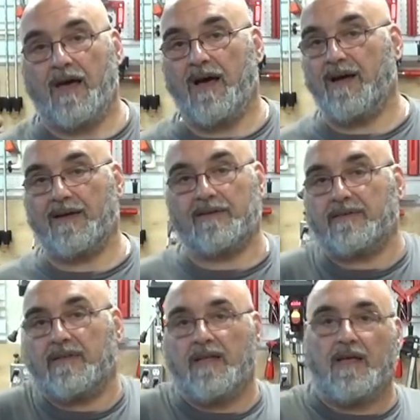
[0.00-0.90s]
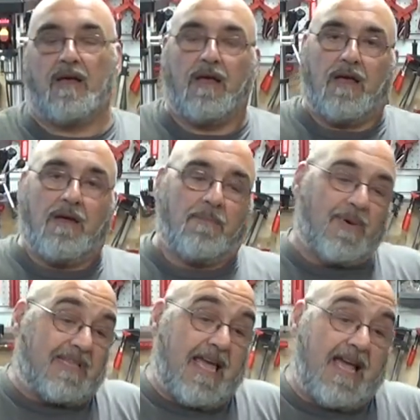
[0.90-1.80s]
Uh,
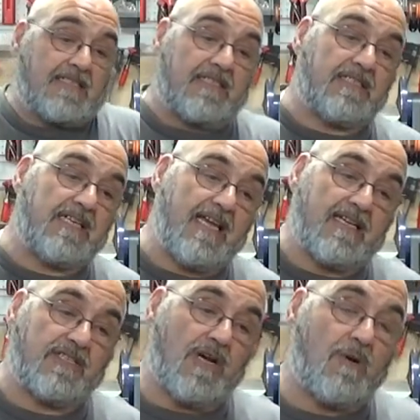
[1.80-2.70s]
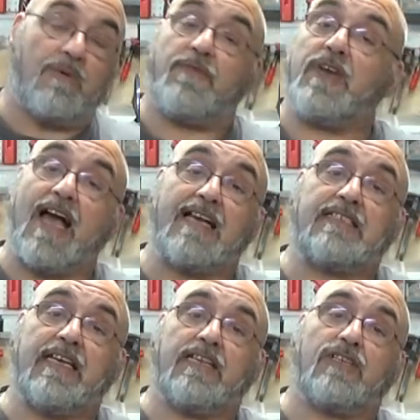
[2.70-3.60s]
but they asked to see it. So if you guys
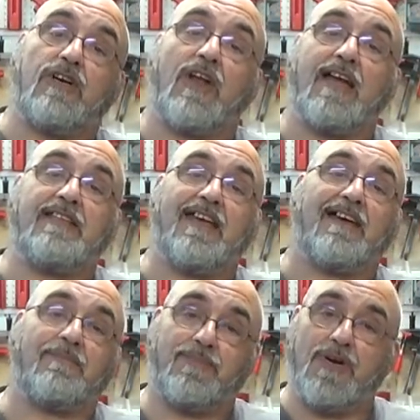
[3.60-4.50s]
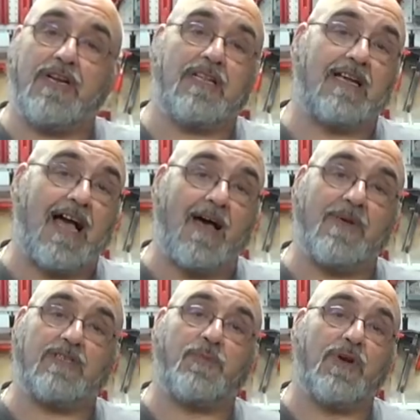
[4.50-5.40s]
think it's a good idea, put it in the
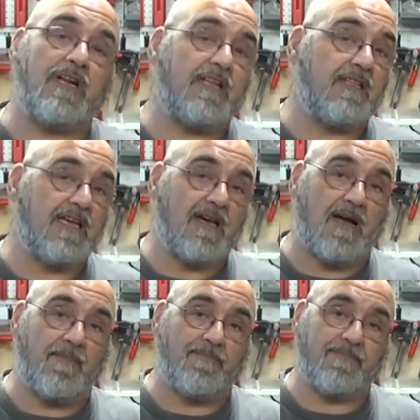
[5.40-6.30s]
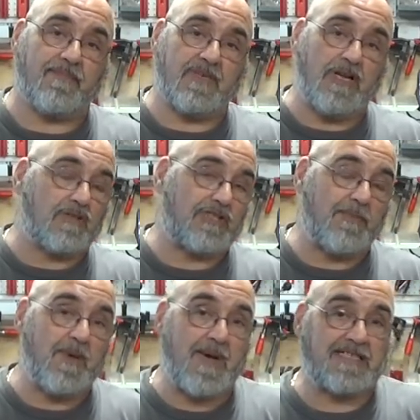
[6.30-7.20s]
comments, put it in the, um, you know,
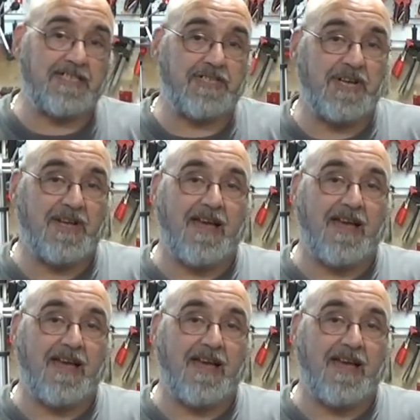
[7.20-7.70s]
send me a message.